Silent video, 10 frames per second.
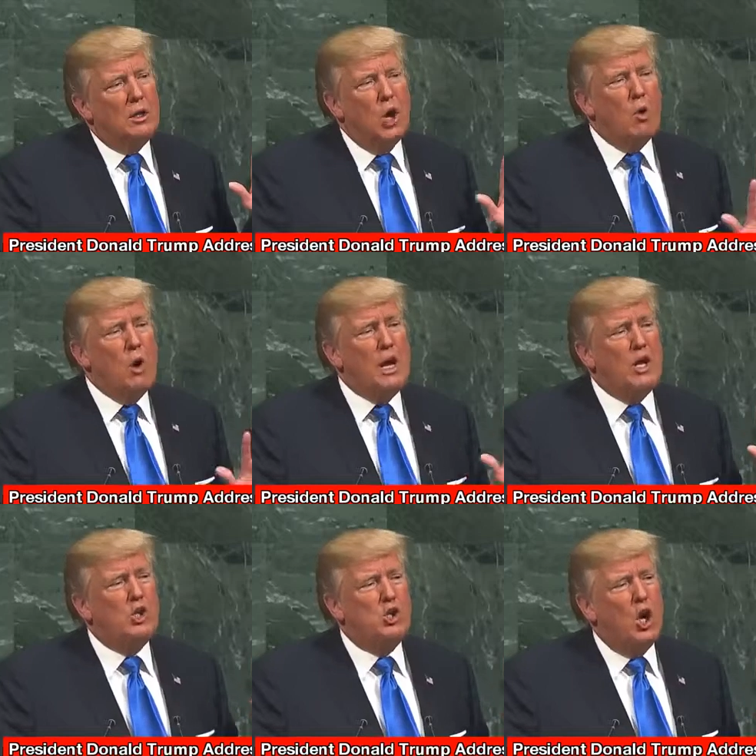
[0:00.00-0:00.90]
No one
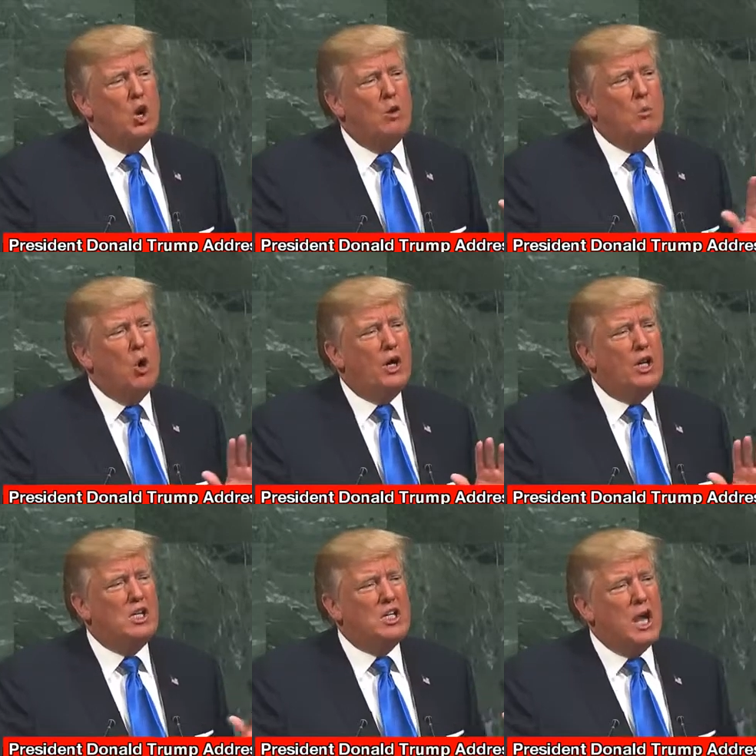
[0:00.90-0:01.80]
has shown more
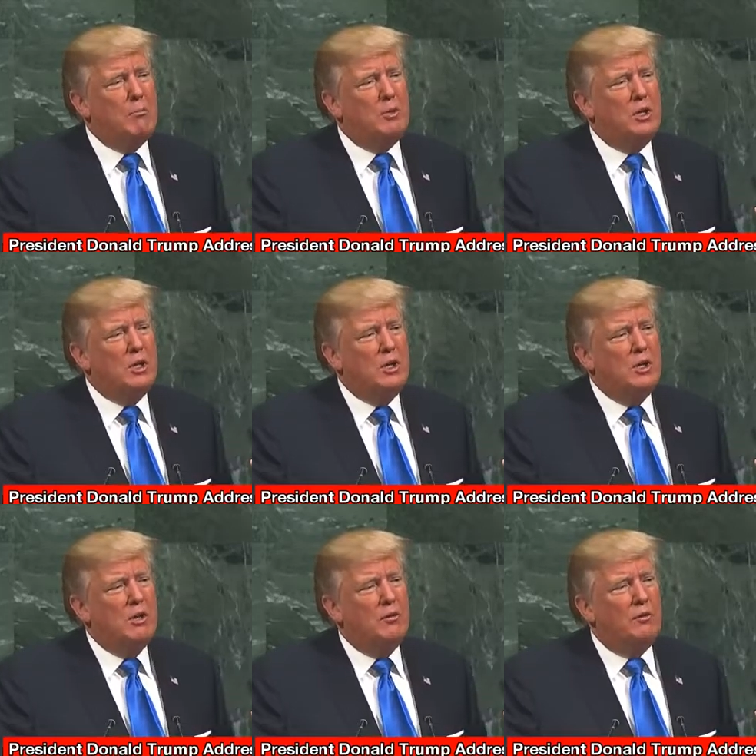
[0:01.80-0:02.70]
contempt
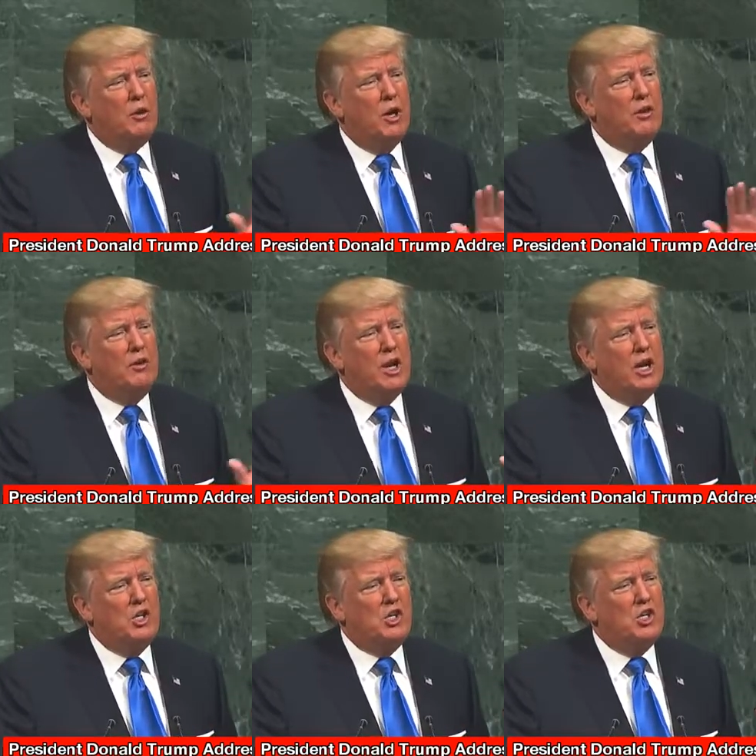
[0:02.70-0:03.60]
for other
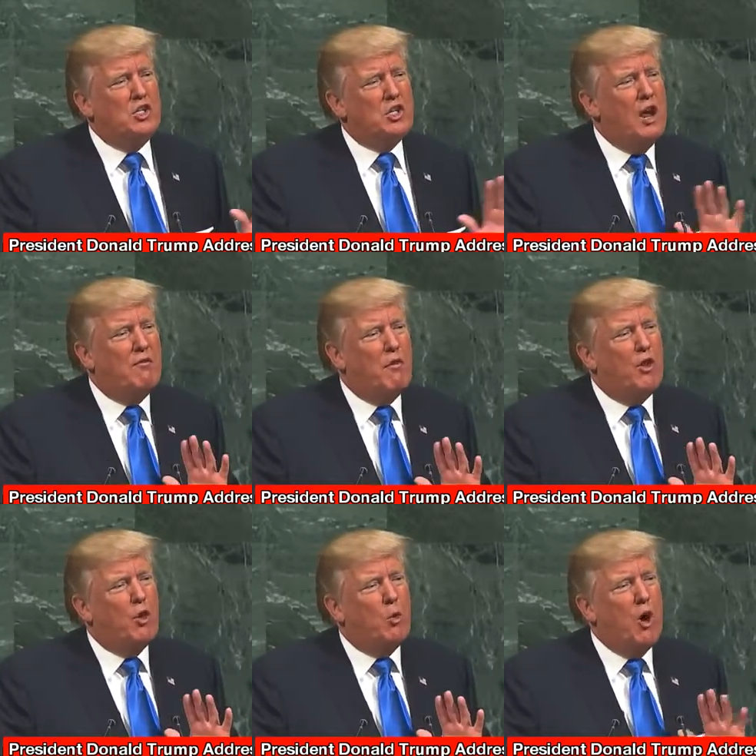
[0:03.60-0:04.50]
nations and
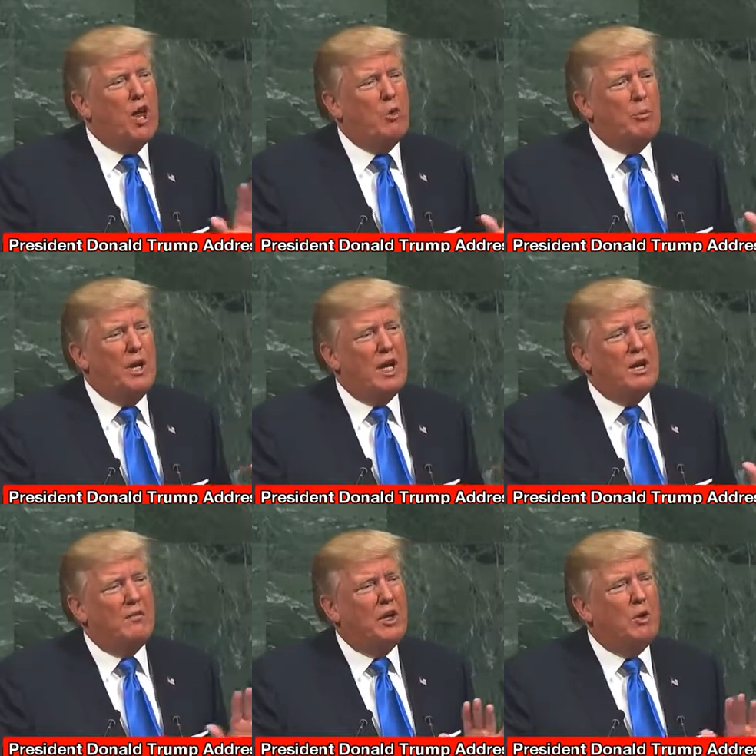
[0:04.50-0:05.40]
for the
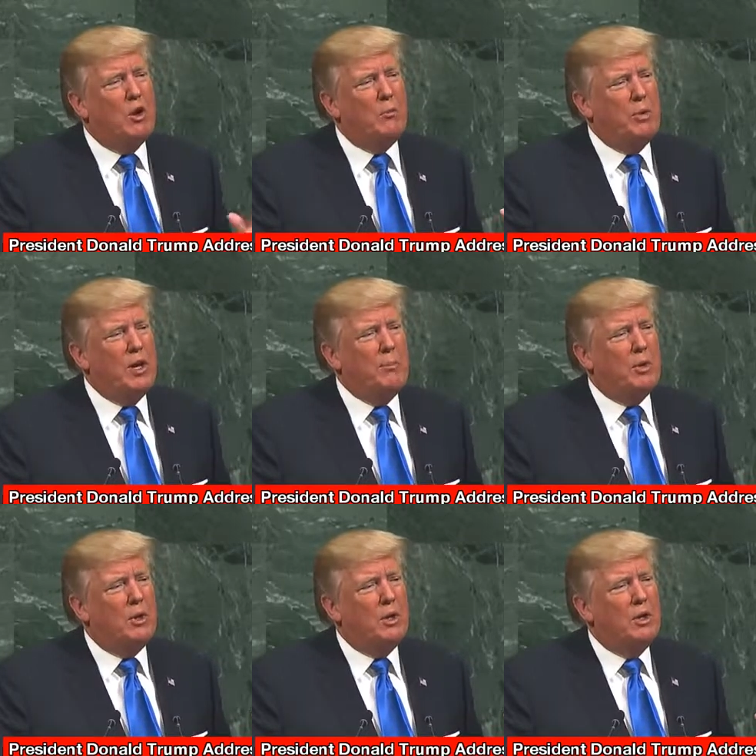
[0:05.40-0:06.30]
well-being of their own
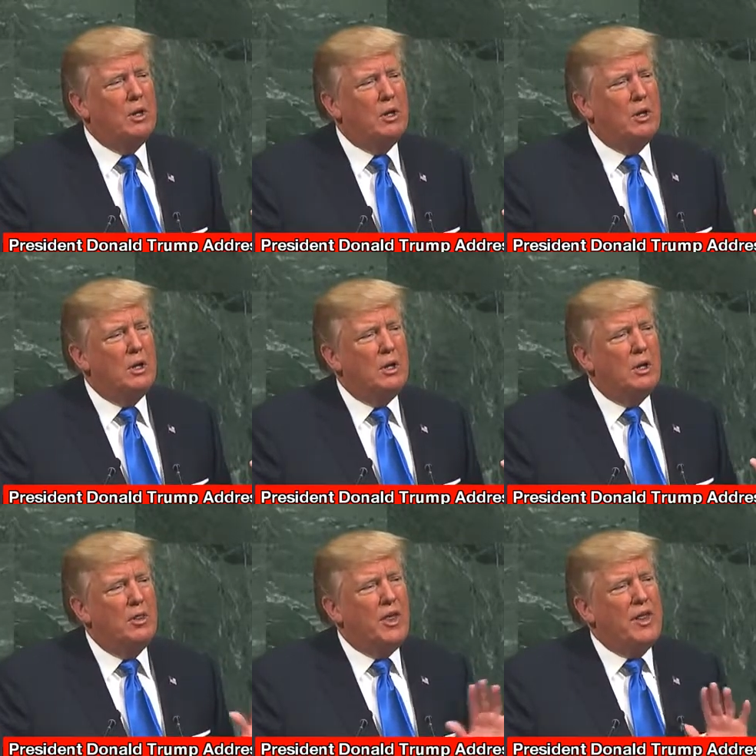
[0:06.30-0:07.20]
people
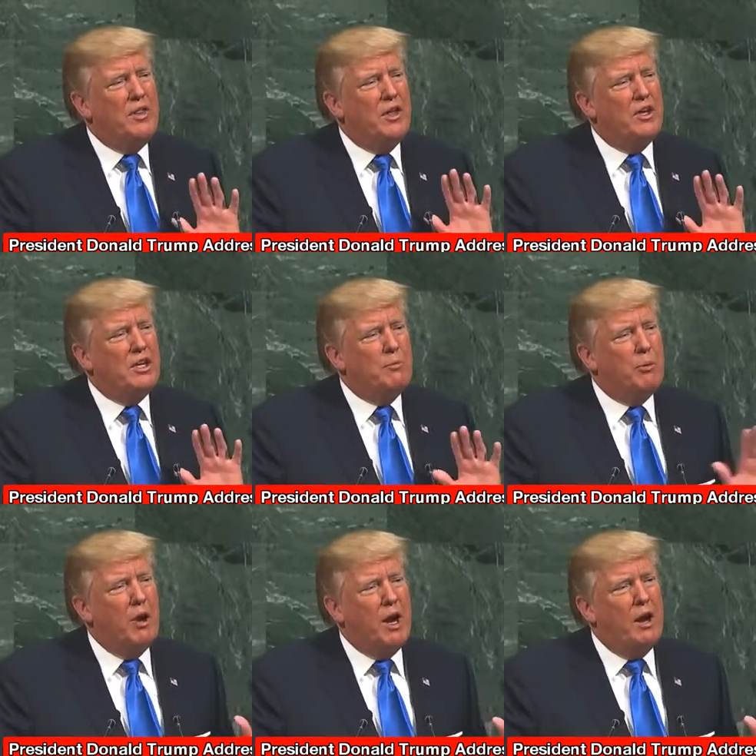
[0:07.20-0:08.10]
than the
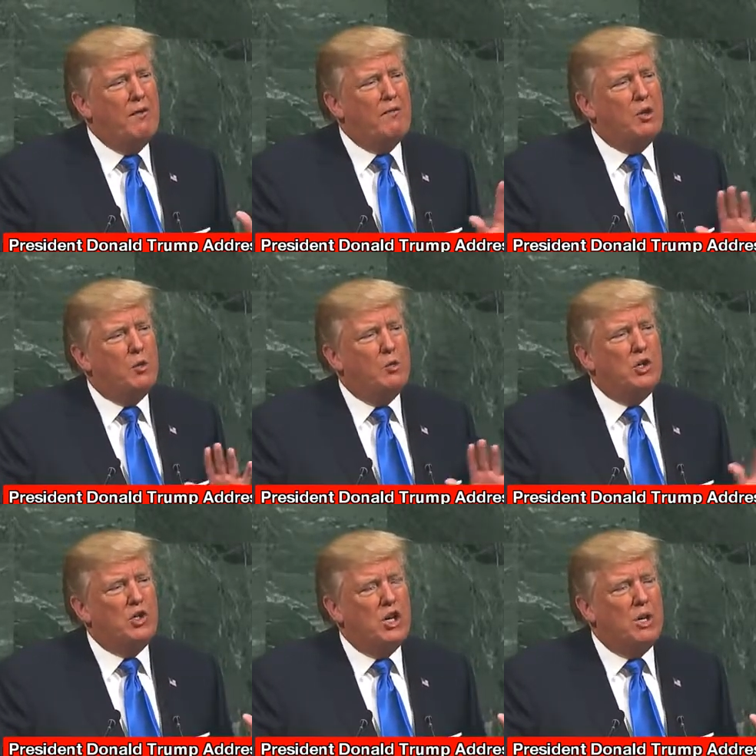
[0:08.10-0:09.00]
depraved
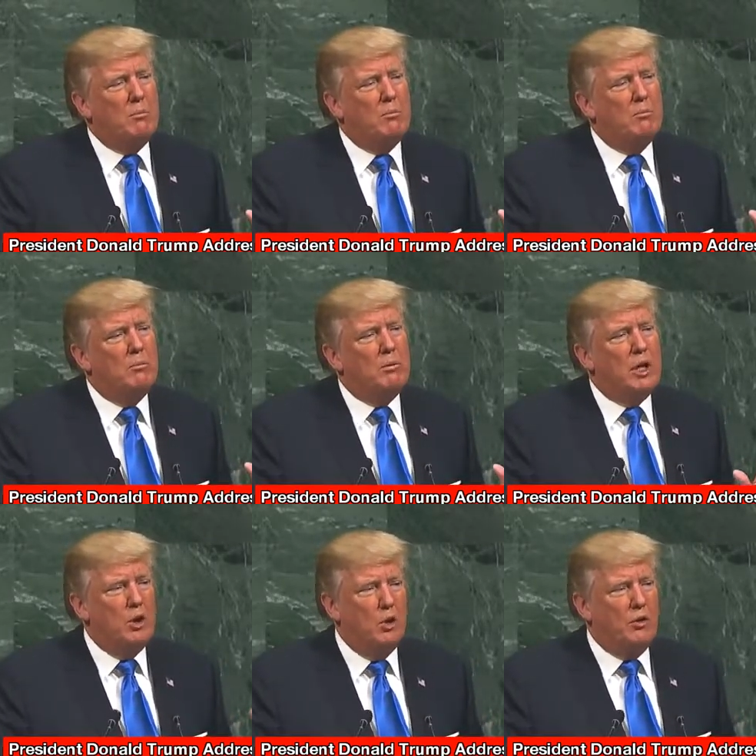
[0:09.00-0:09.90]
regime
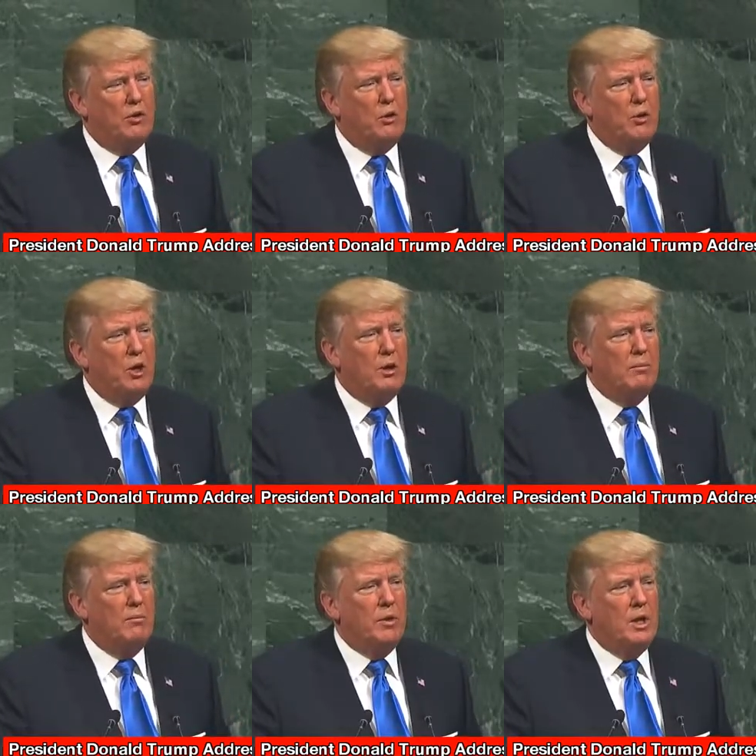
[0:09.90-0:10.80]
in North Korea.
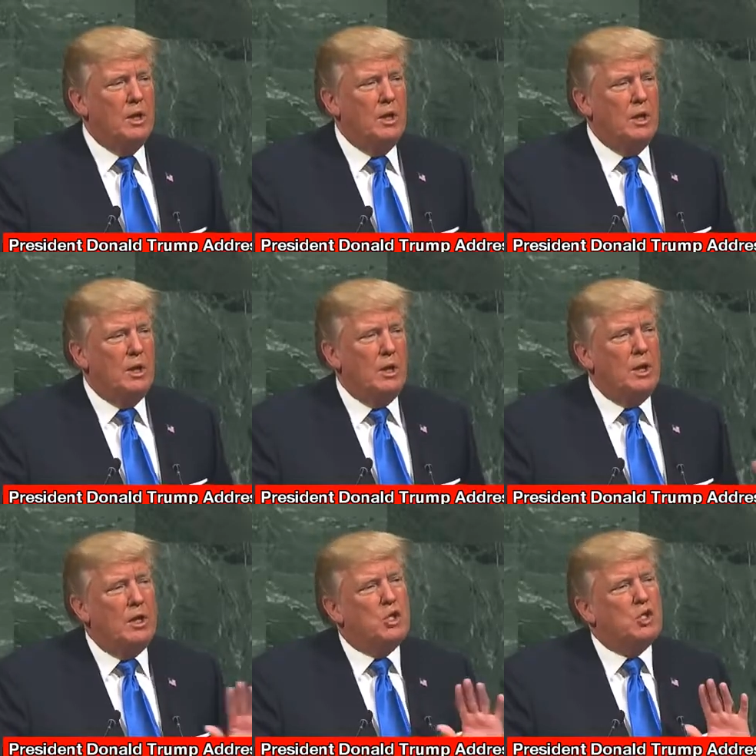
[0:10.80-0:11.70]

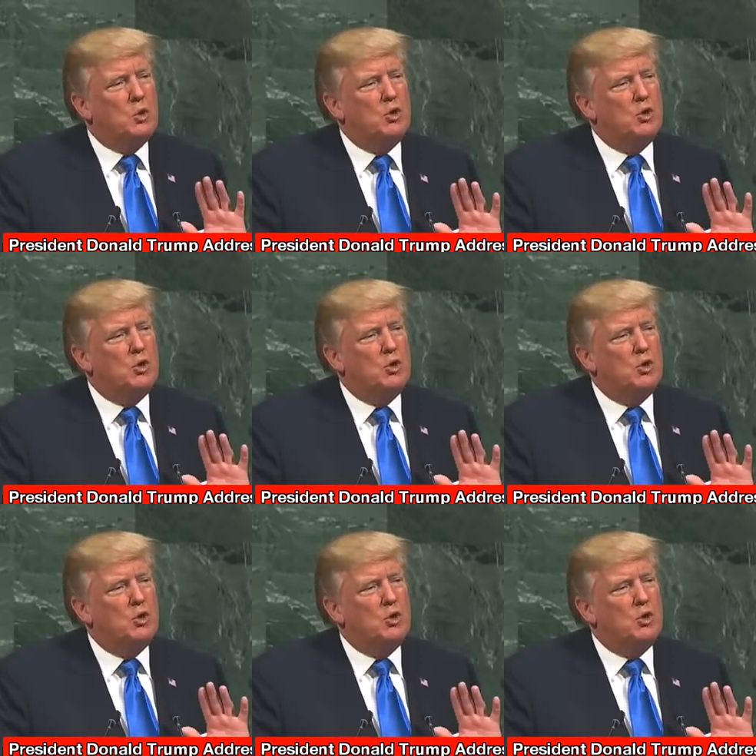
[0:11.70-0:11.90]
It is